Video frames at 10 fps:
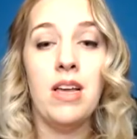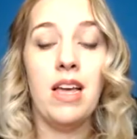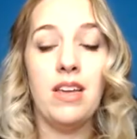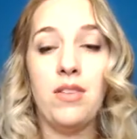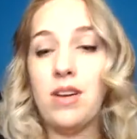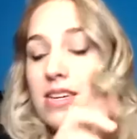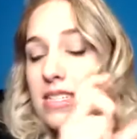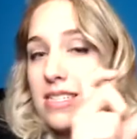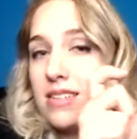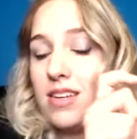you can
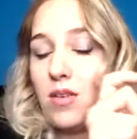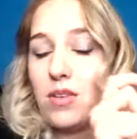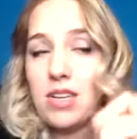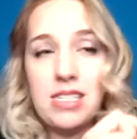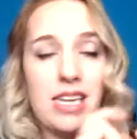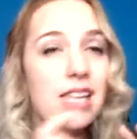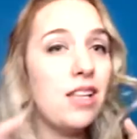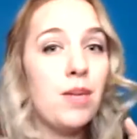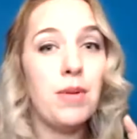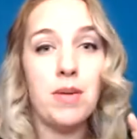say a
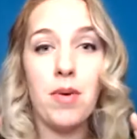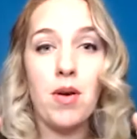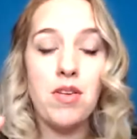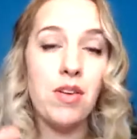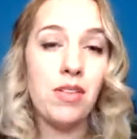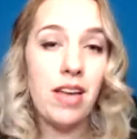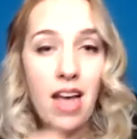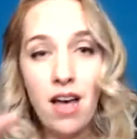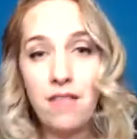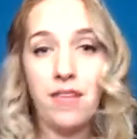little bit about you, like
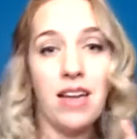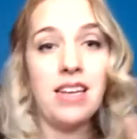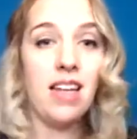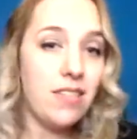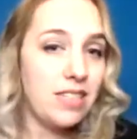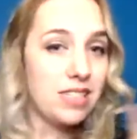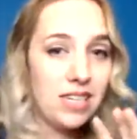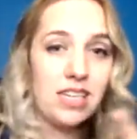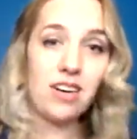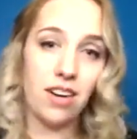fun loving
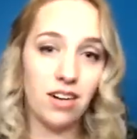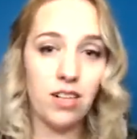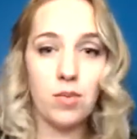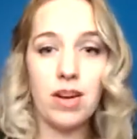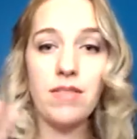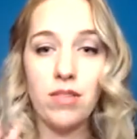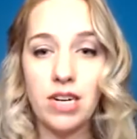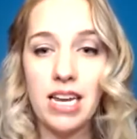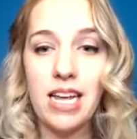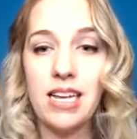city girl or whatever it
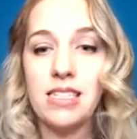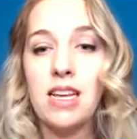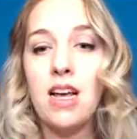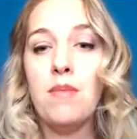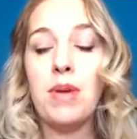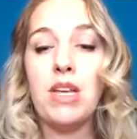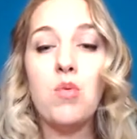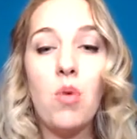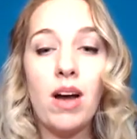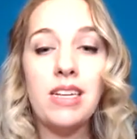is, but you
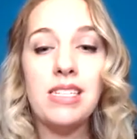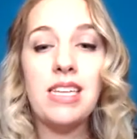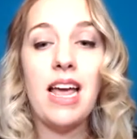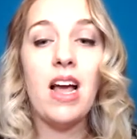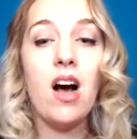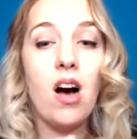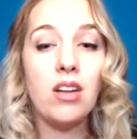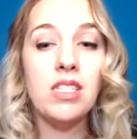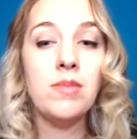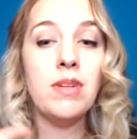want to say
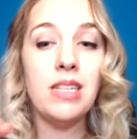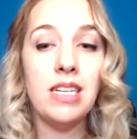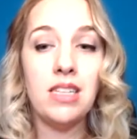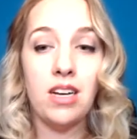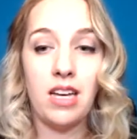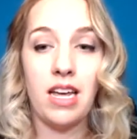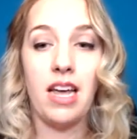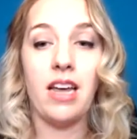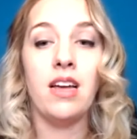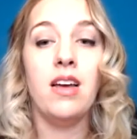ultimately
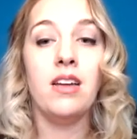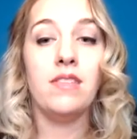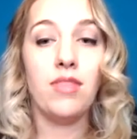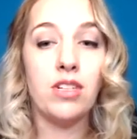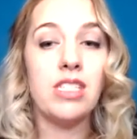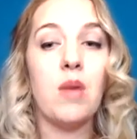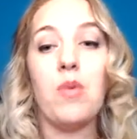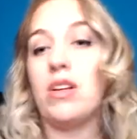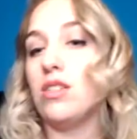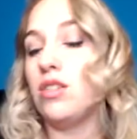looking for
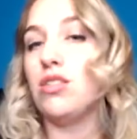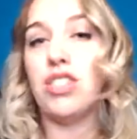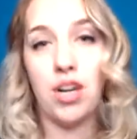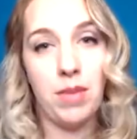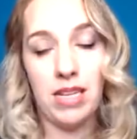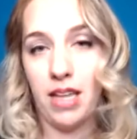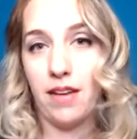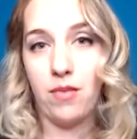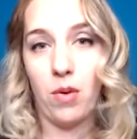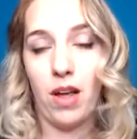someone to share my
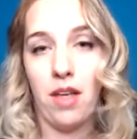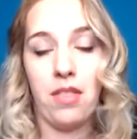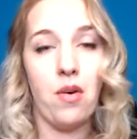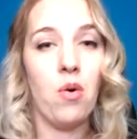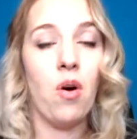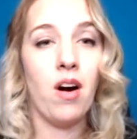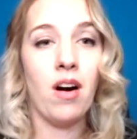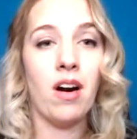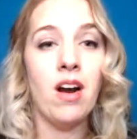life with, or